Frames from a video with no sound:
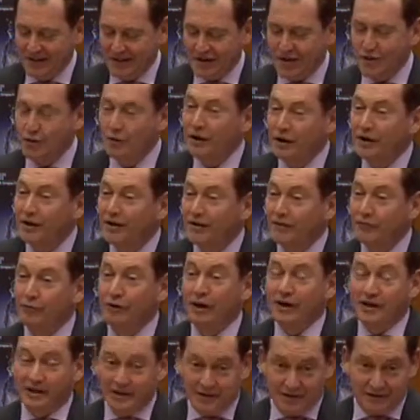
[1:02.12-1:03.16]
You are
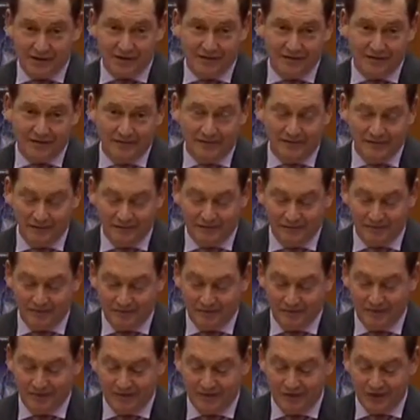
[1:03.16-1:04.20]
right
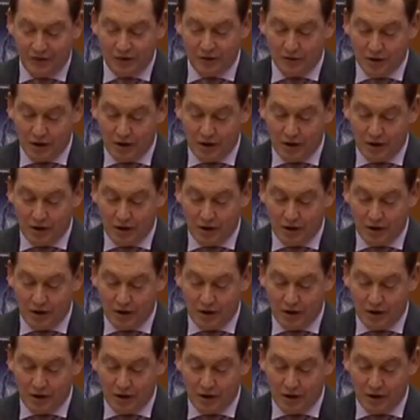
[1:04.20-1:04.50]
to